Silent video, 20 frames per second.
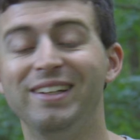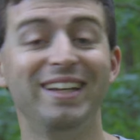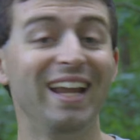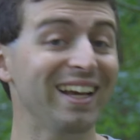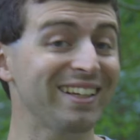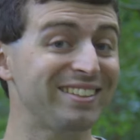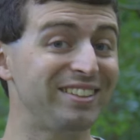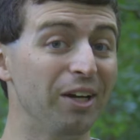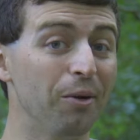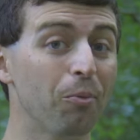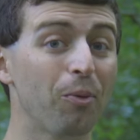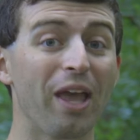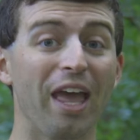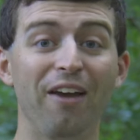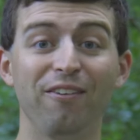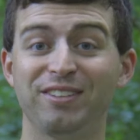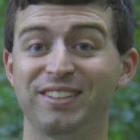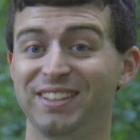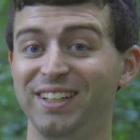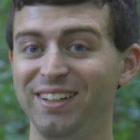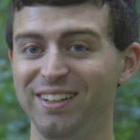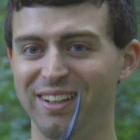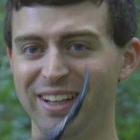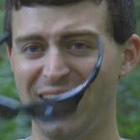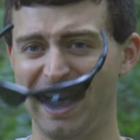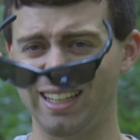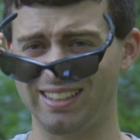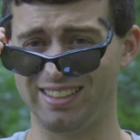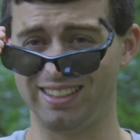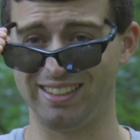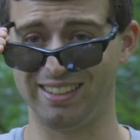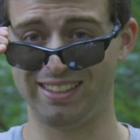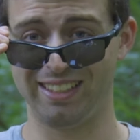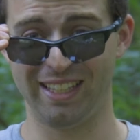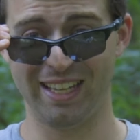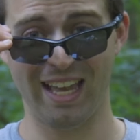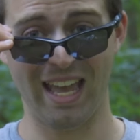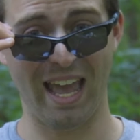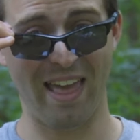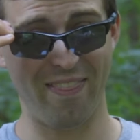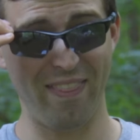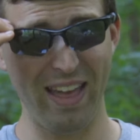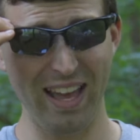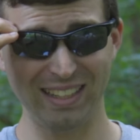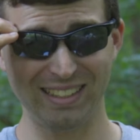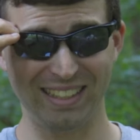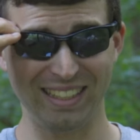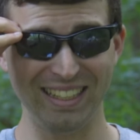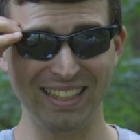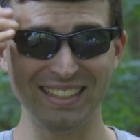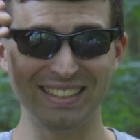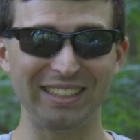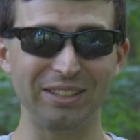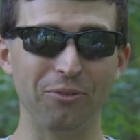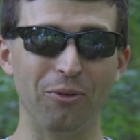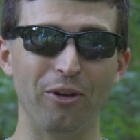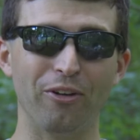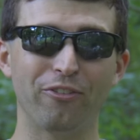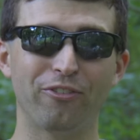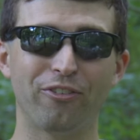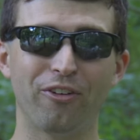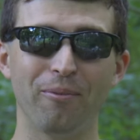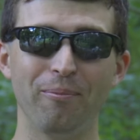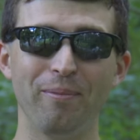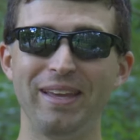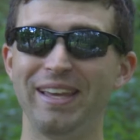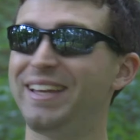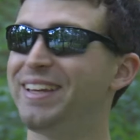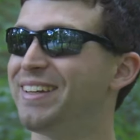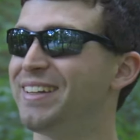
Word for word: Next up we have sunglasses and that's an easy one for me